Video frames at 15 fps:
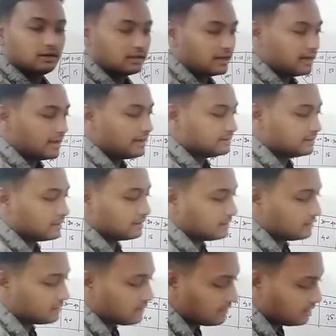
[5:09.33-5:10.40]
x-axis,
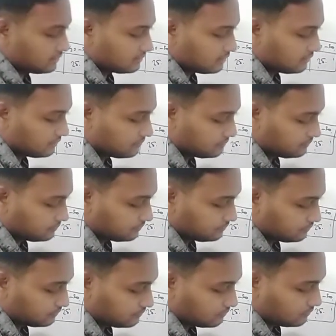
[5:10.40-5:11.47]
that is a
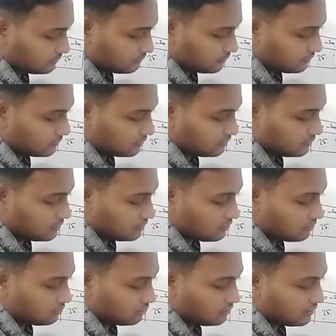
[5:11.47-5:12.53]
0
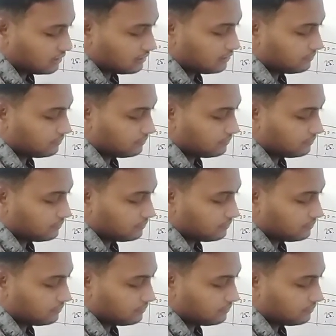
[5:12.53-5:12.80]
to 10,